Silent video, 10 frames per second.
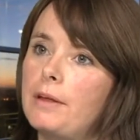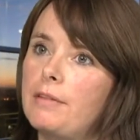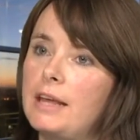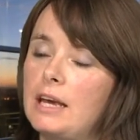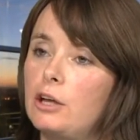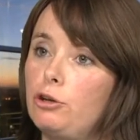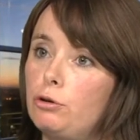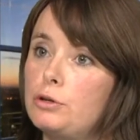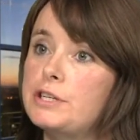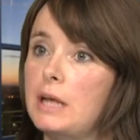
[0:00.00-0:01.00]
they can
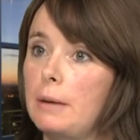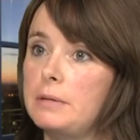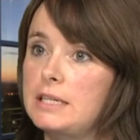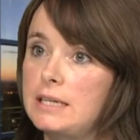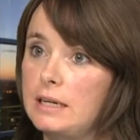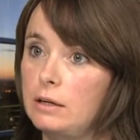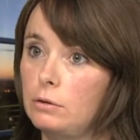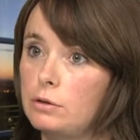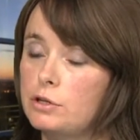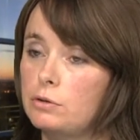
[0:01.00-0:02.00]
use that
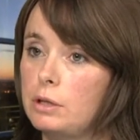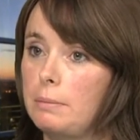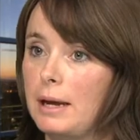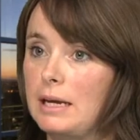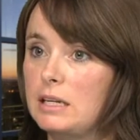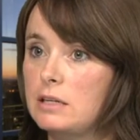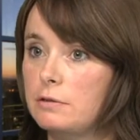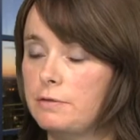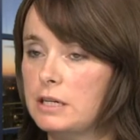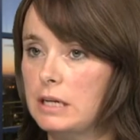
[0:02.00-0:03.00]
material. So they might,
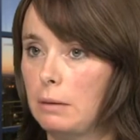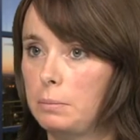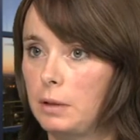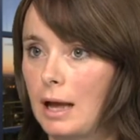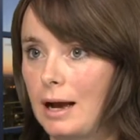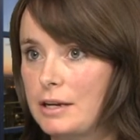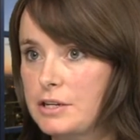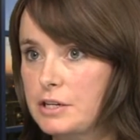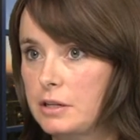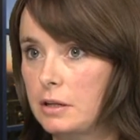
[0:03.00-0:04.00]
for example,
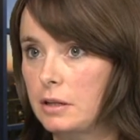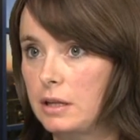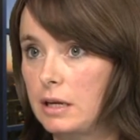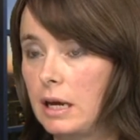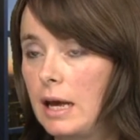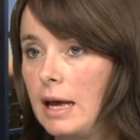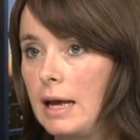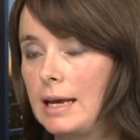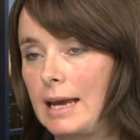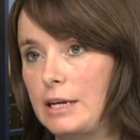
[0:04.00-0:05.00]
ask that the
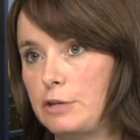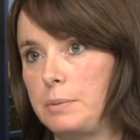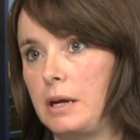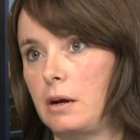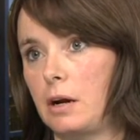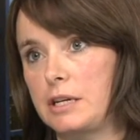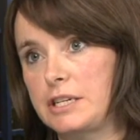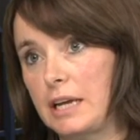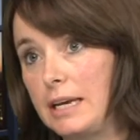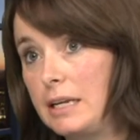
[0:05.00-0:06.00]
guest speaker
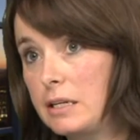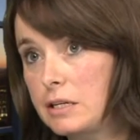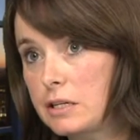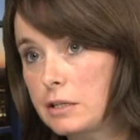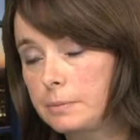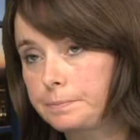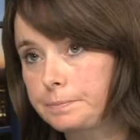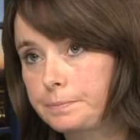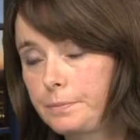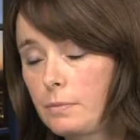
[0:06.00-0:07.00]
assigns
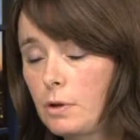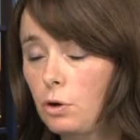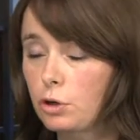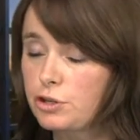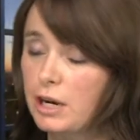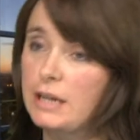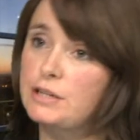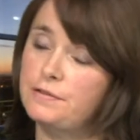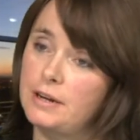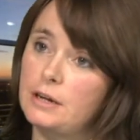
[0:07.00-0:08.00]
or
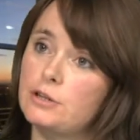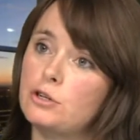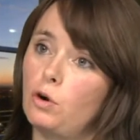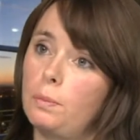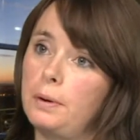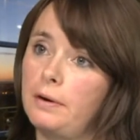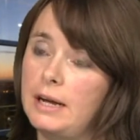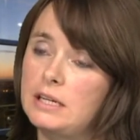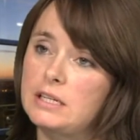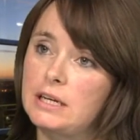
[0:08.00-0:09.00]
transfers
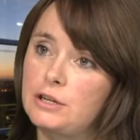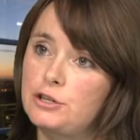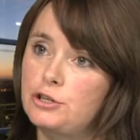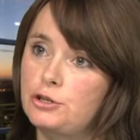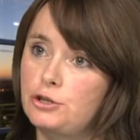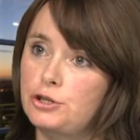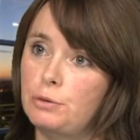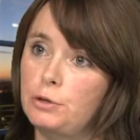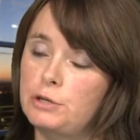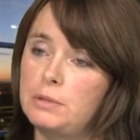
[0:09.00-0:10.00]
copyright to the
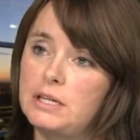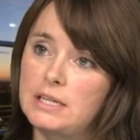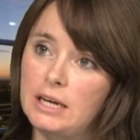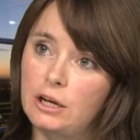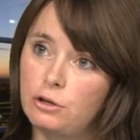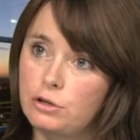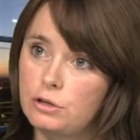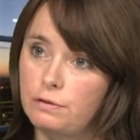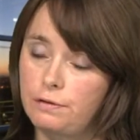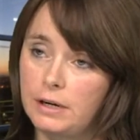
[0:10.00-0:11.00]
institution, which means they can
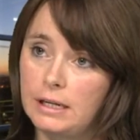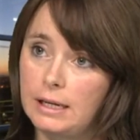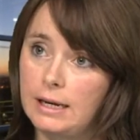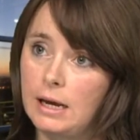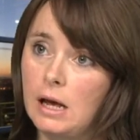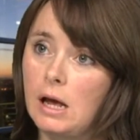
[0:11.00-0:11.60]
use it freely,